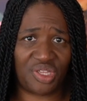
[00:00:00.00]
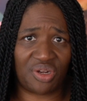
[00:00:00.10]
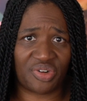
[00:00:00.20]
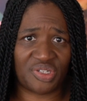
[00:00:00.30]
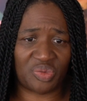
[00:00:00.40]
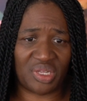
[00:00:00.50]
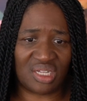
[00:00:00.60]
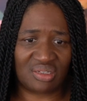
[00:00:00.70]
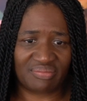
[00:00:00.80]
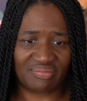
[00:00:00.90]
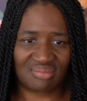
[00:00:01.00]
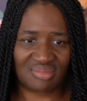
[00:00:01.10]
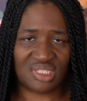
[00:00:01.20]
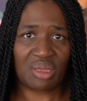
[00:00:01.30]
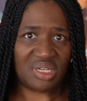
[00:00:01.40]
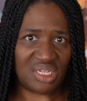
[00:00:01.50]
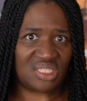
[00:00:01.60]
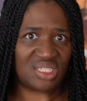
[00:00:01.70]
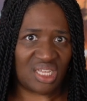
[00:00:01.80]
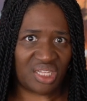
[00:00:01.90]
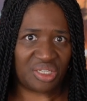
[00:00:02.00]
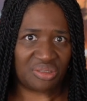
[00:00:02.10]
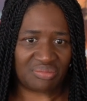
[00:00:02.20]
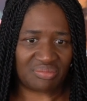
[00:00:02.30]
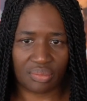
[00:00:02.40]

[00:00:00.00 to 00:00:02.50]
of the universe, sweetie. Someone needs to tell you.